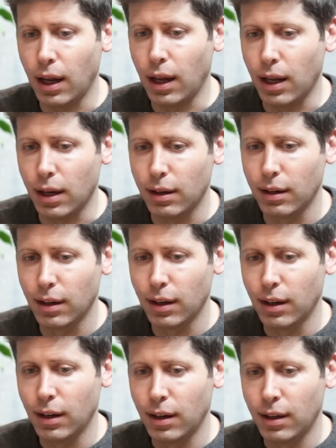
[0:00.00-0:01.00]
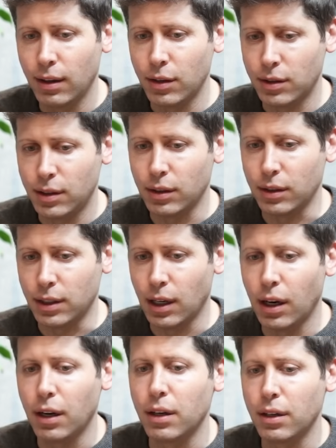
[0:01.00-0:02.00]
And there's still a
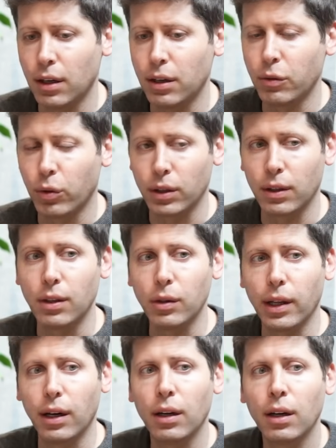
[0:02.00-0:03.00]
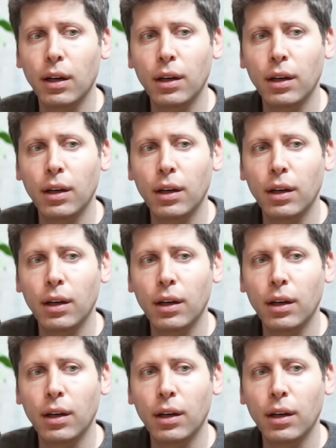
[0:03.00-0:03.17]
ton of work to do there.